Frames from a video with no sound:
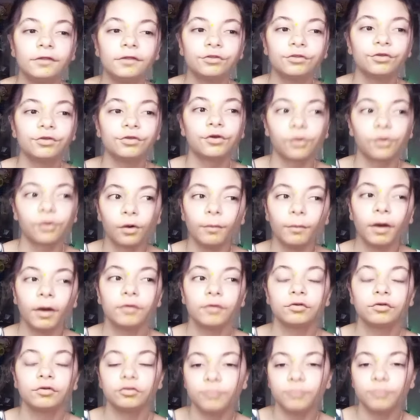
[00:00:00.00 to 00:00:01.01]
insecure
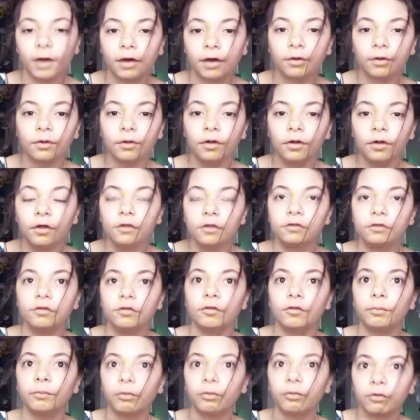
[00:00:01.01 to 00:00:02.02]
about your smile to
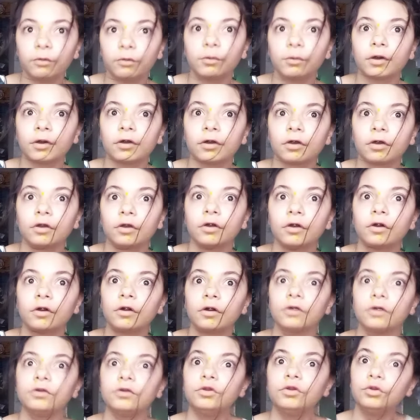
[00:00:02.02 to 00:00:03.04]
the point where
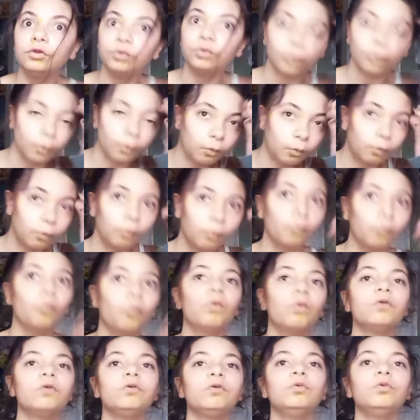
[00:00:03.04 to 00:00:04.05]
you
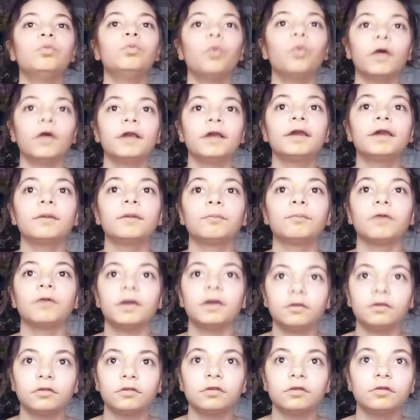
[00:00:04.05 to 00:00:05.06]
want to get
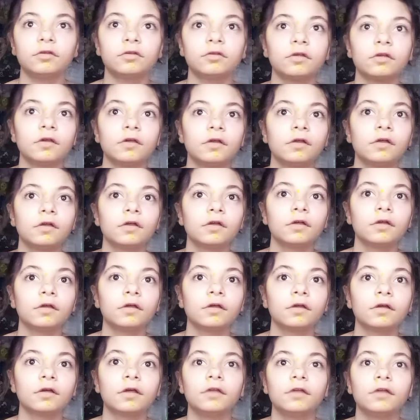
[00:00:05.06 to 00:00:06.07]
braces,
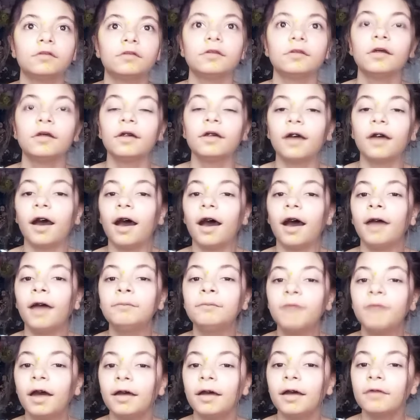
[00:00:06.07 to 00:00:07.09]
because I'm
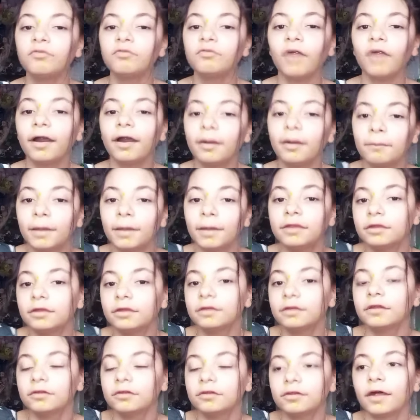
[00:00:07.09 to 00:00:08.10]
not
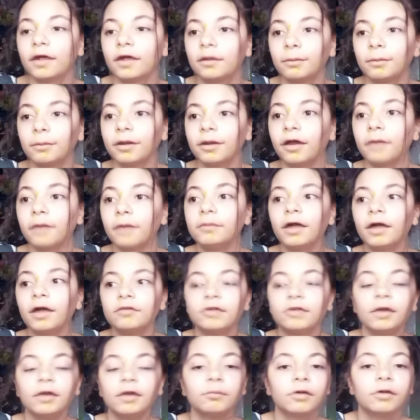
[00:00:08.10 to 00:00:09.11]
recommending this to anybody. I'm not
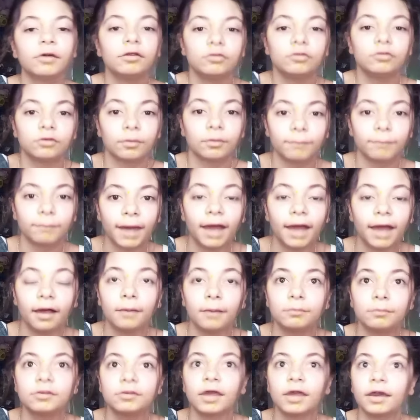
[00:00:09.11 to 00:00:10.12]
saying braces are bad.
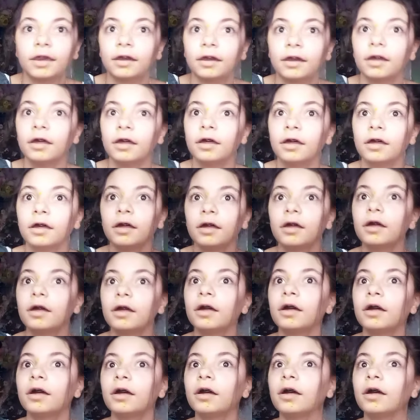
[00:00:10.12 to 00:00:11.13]
I'm saying,
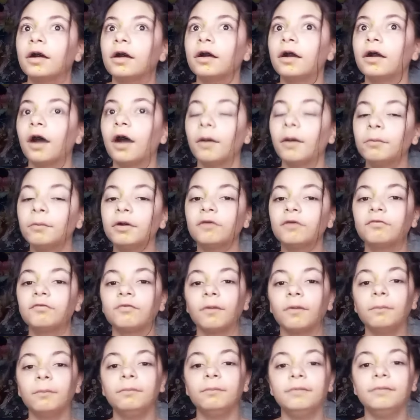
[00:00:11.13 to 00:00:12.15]
coming
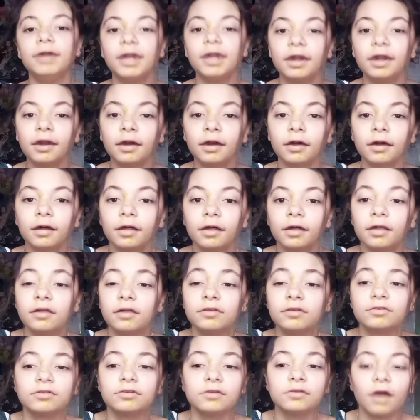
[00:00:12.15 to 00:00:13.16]
from me, it
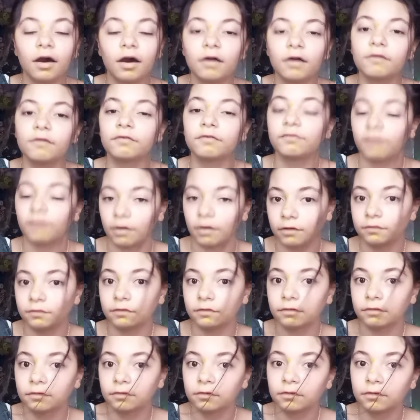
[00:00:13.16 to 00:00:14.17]
is not
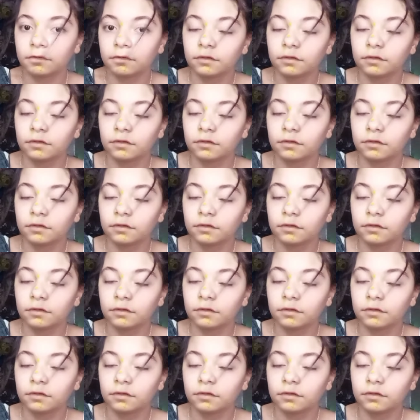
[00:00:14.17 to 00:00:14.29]
fun.